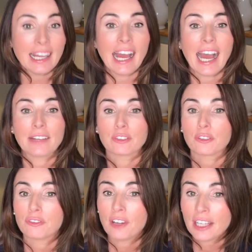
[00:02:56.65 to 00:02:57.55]
And for
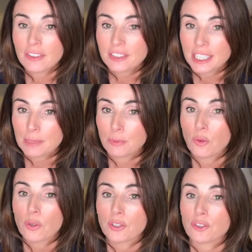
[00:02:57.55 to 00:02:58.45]
5 days
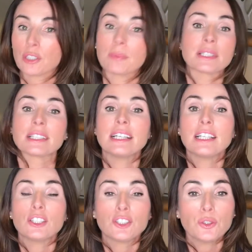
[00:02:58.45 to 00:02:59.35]
before your treatment,
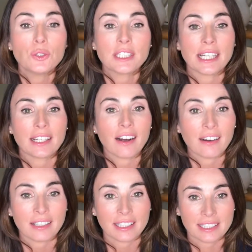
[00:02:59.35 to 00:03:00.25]
do take
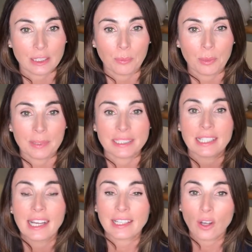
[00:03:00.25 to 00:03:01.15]
arnica supplements,
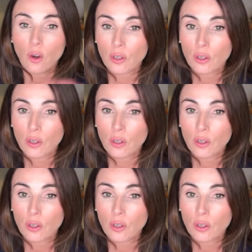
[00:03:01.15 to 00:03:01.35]
and all